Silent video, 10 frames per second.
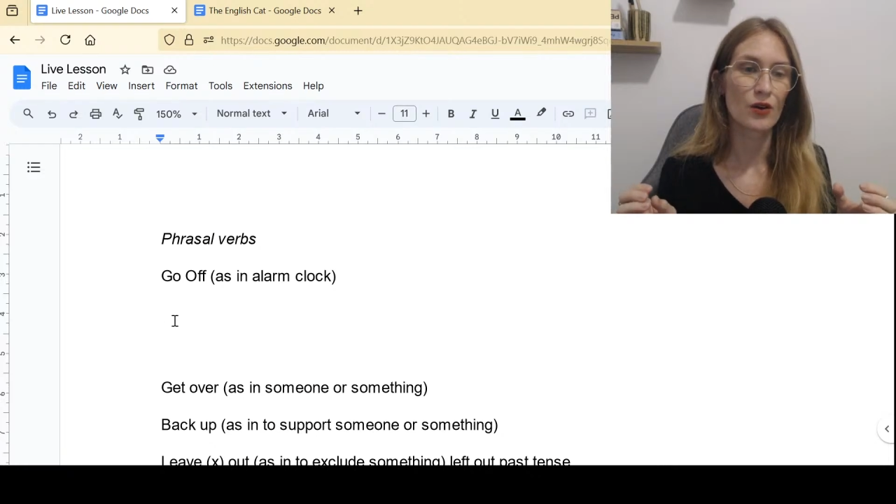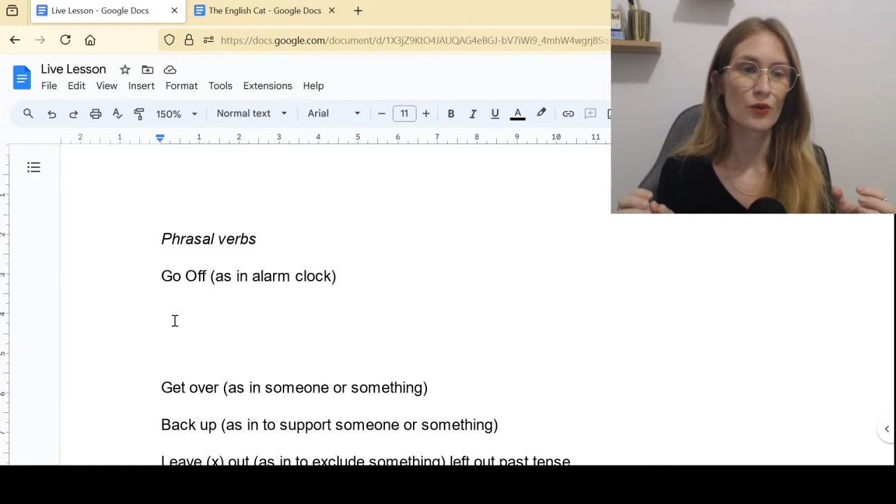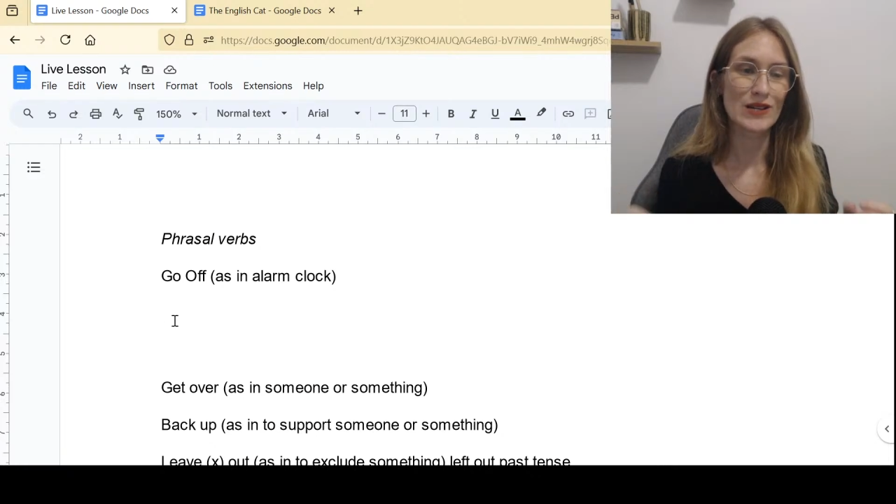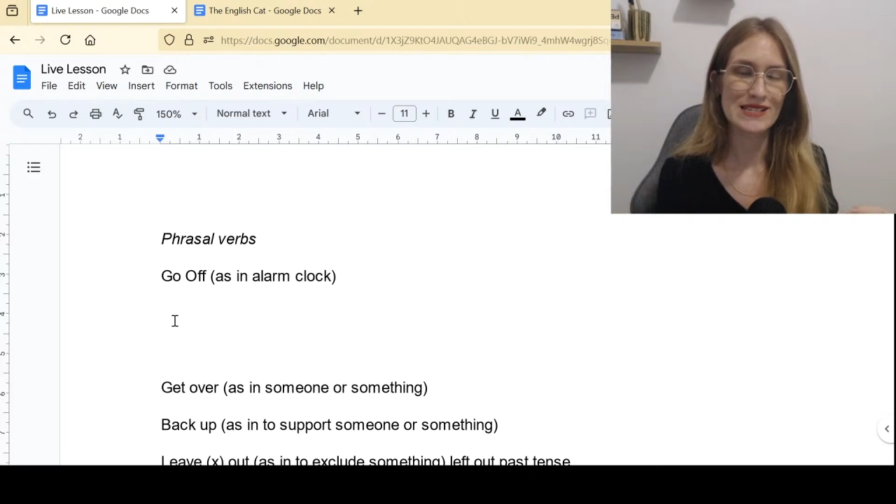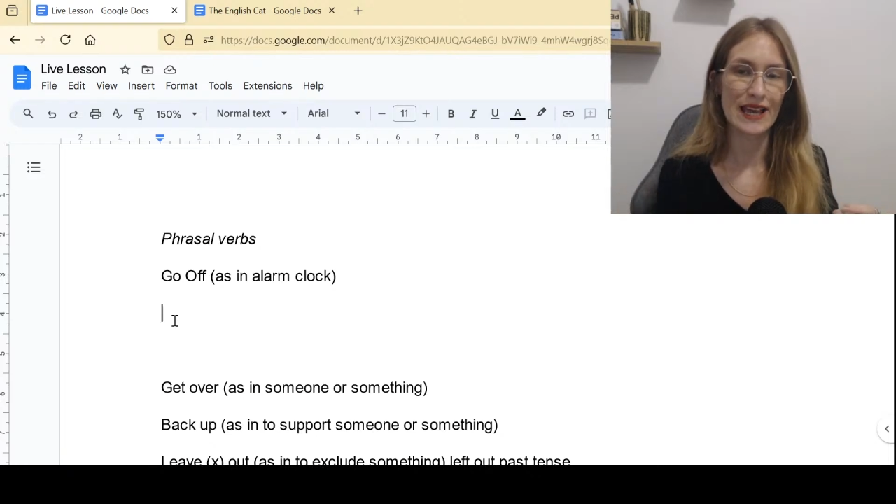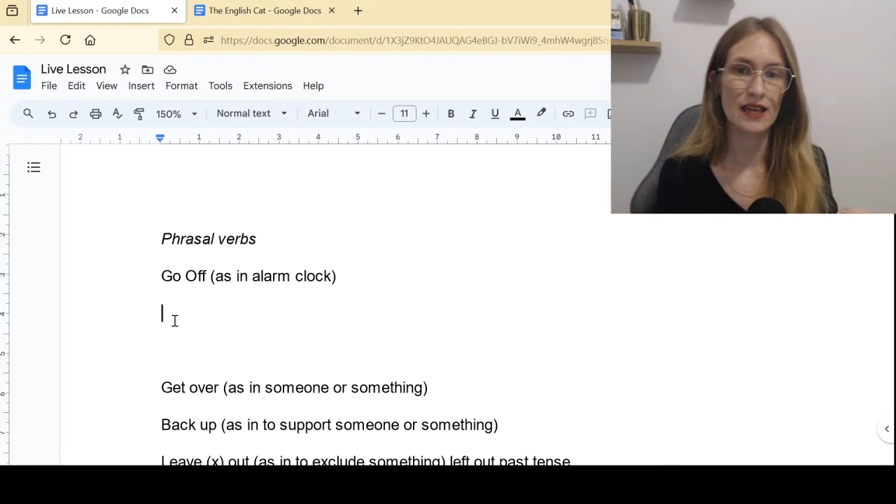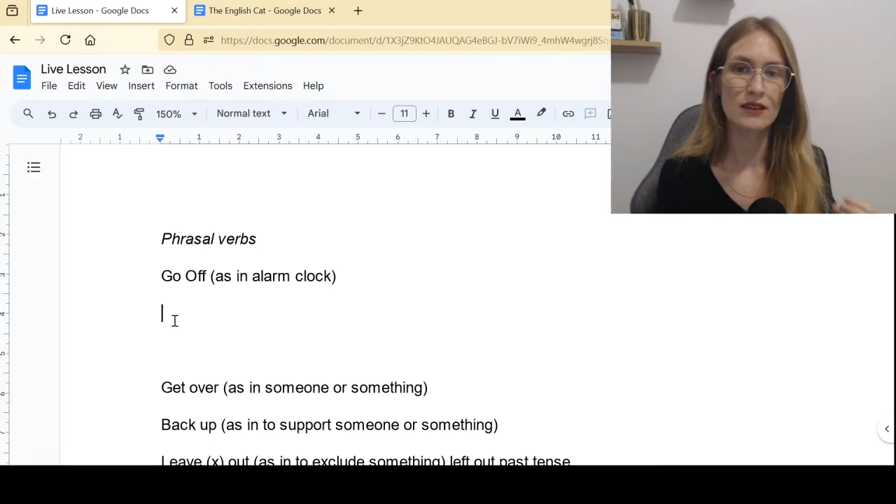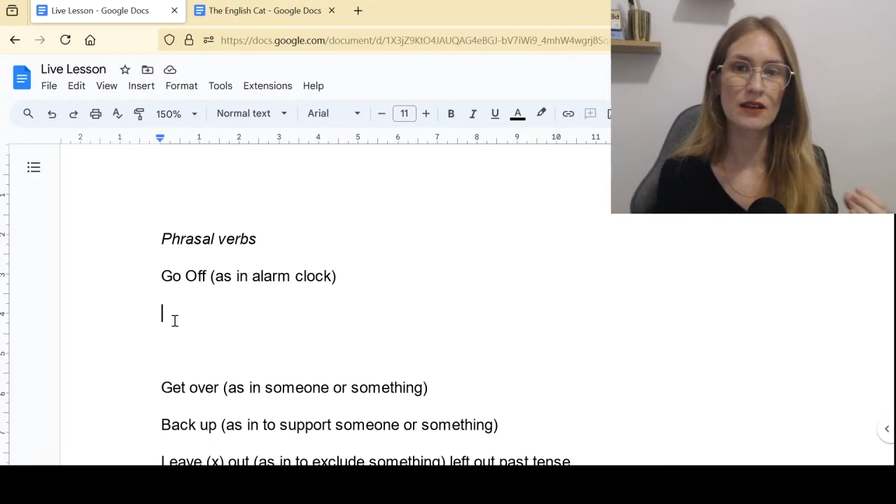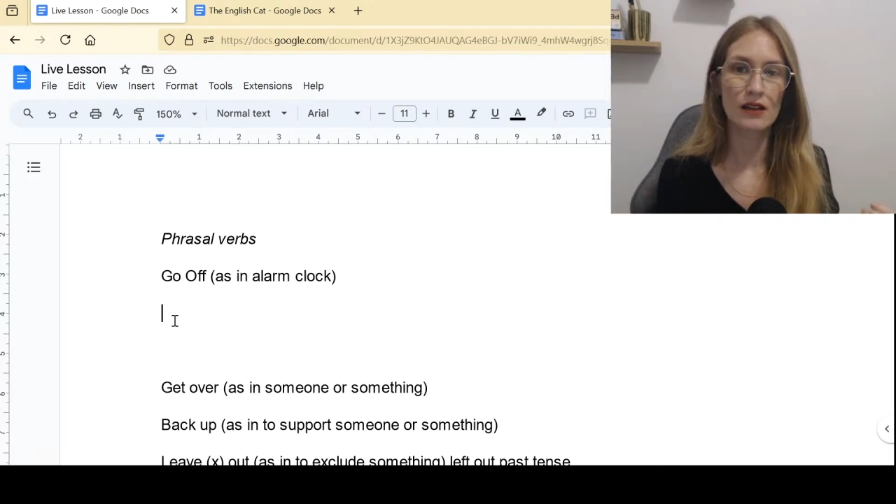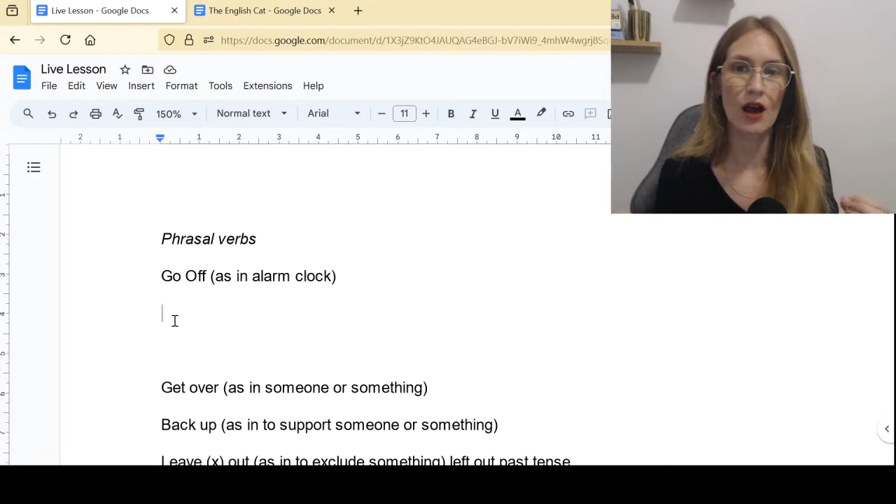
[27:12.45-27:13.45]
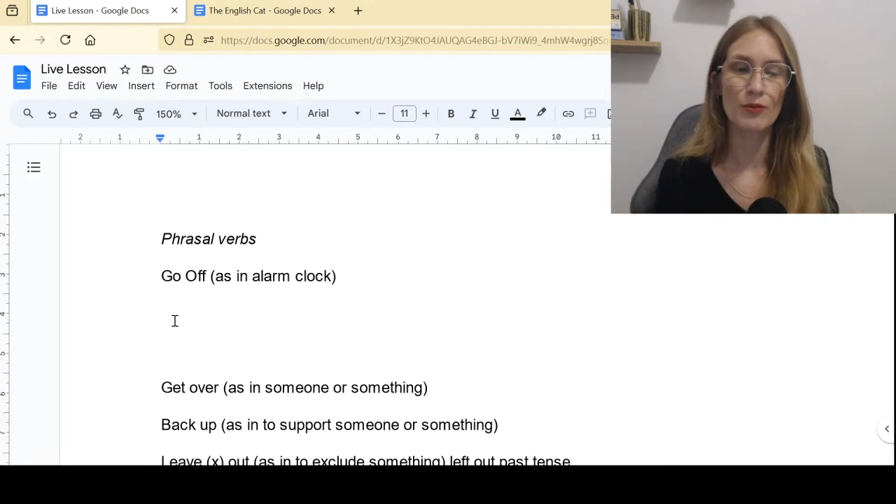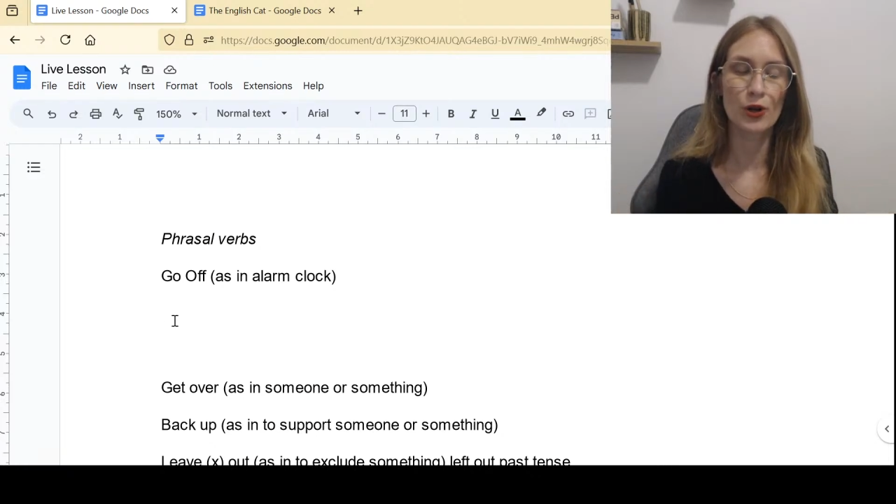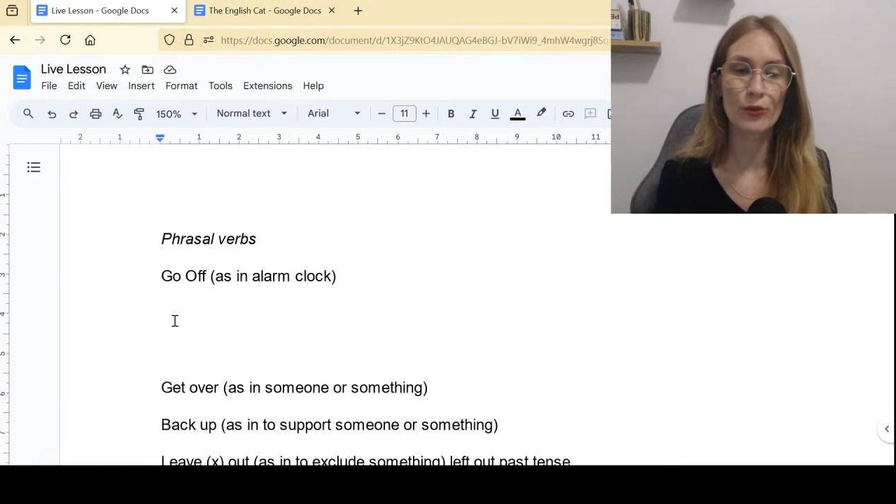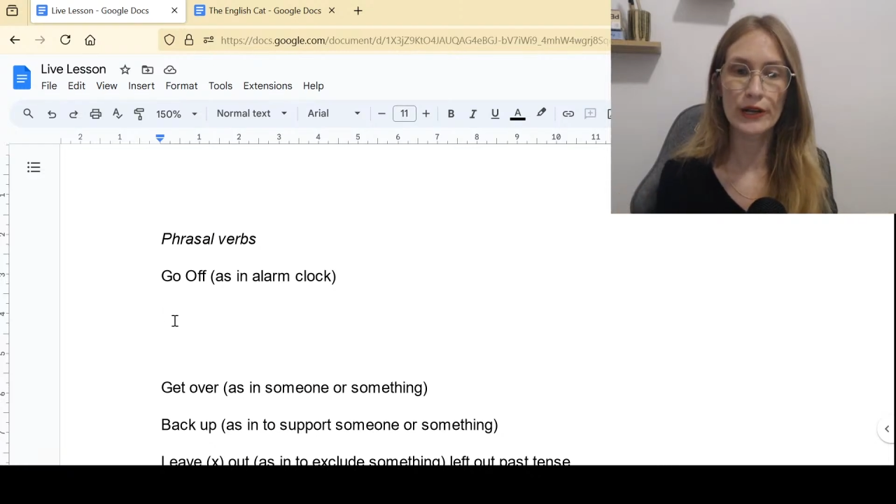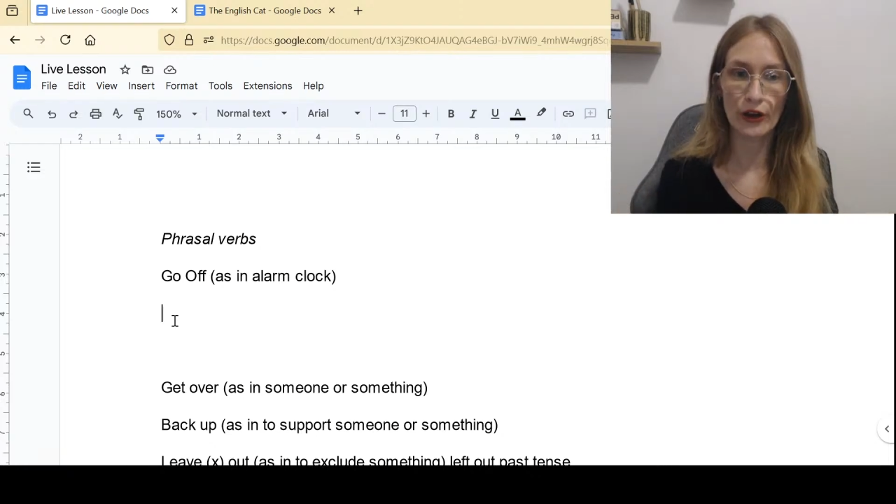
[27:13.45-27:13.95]
we say the alarm
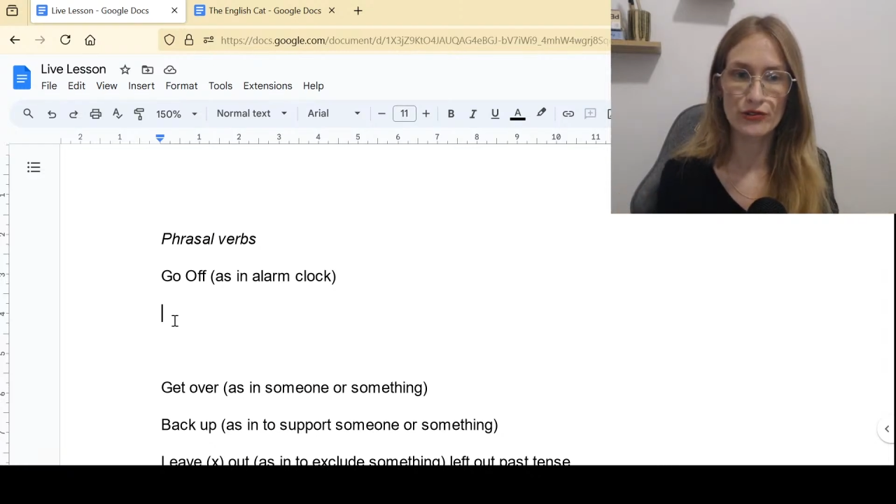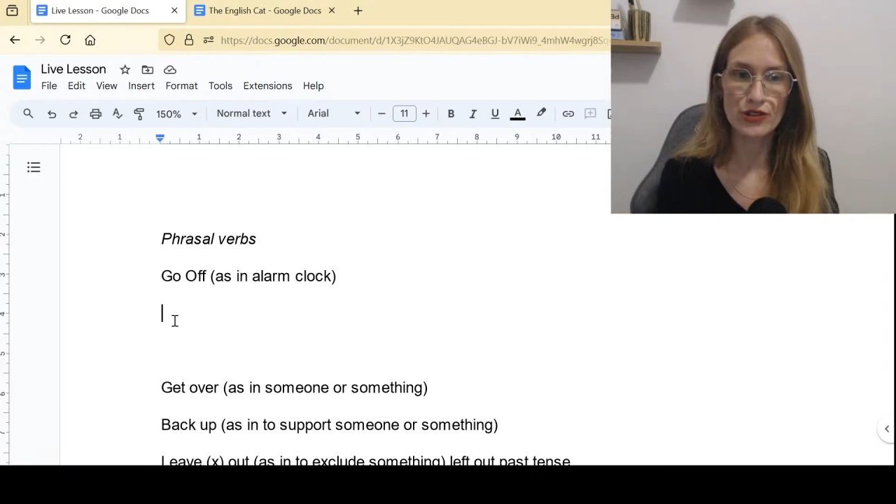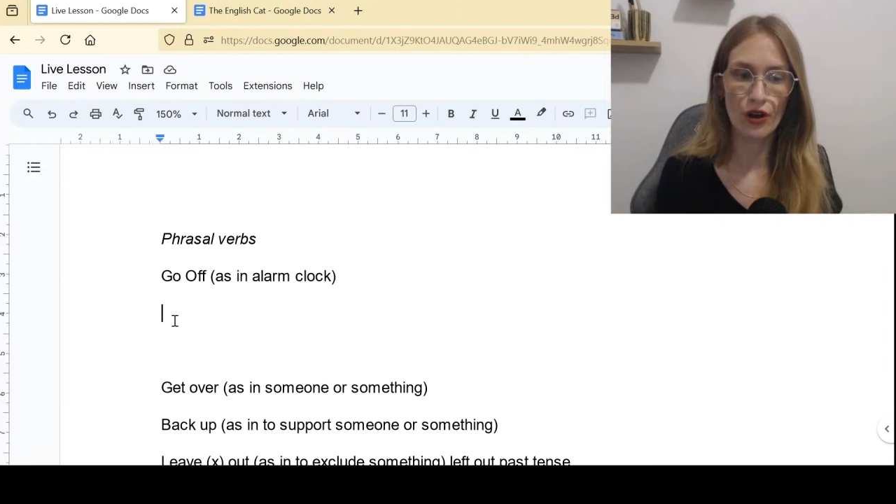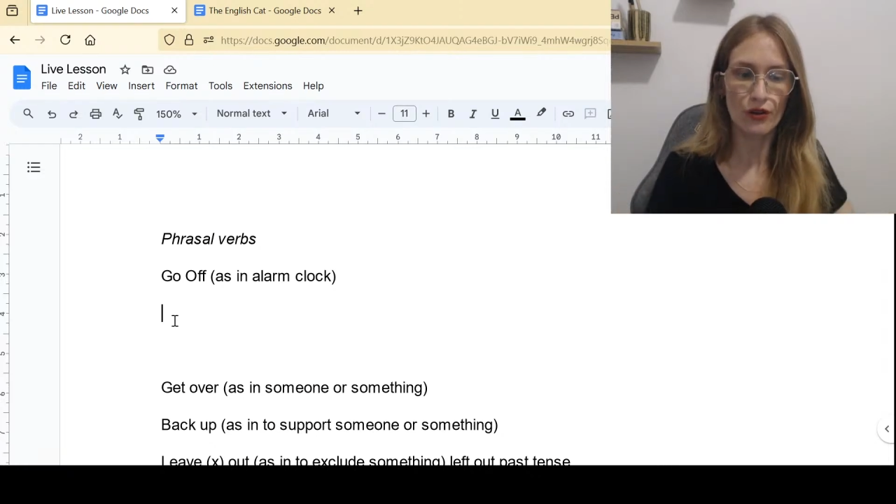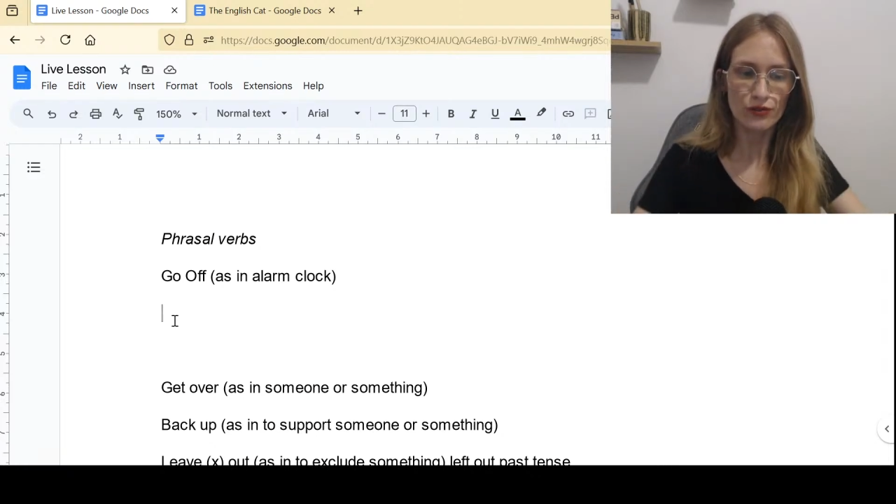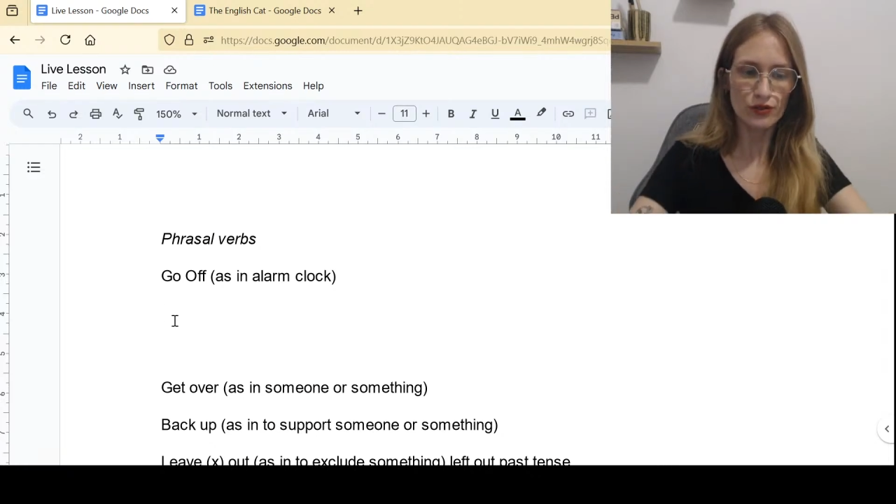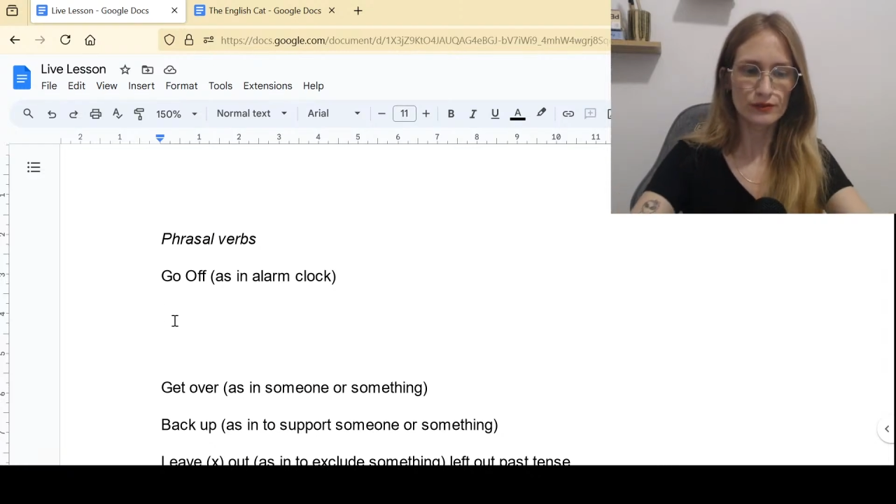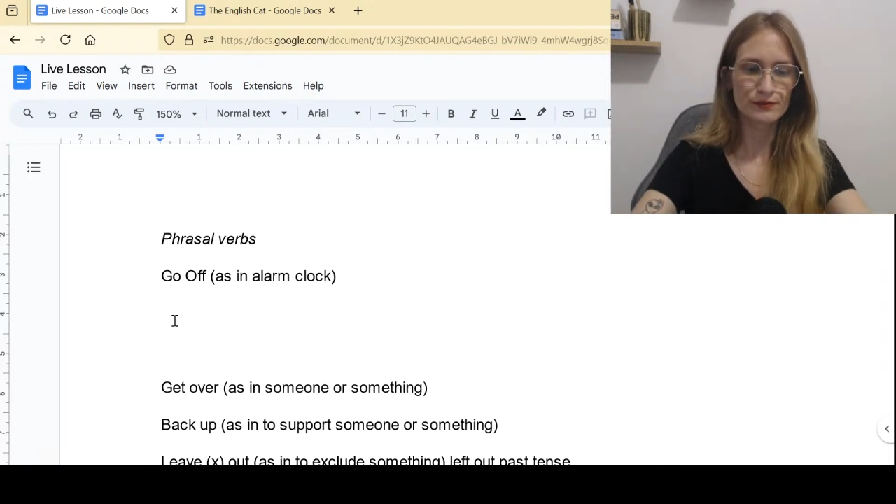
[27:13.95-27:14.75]
clock goes off.